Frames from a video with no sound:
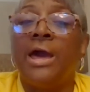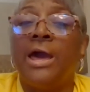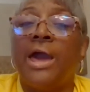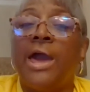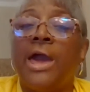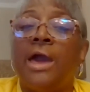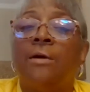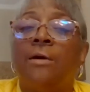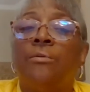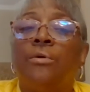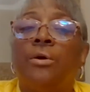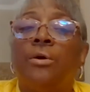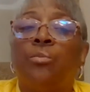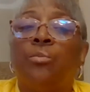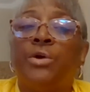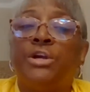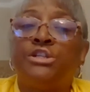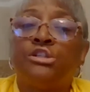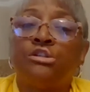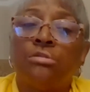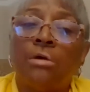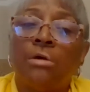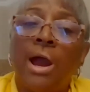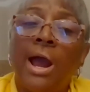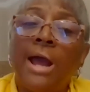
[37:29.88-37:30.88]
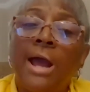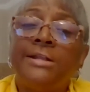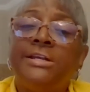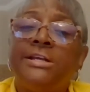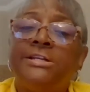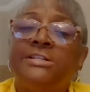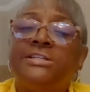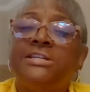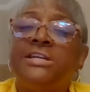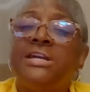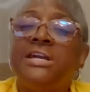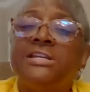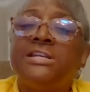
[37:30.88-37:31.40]
And we tried to
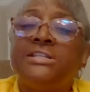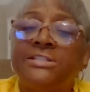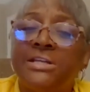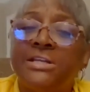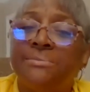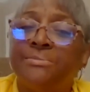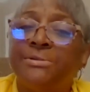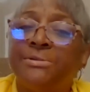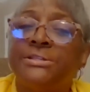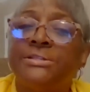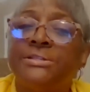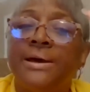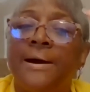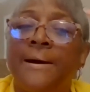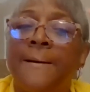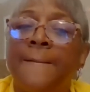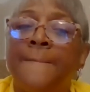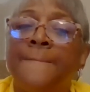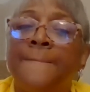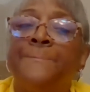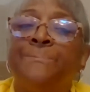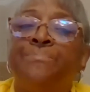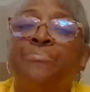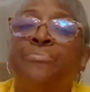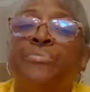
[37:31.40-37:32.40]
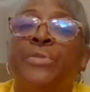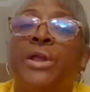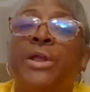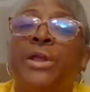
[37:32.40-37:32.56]
teach them some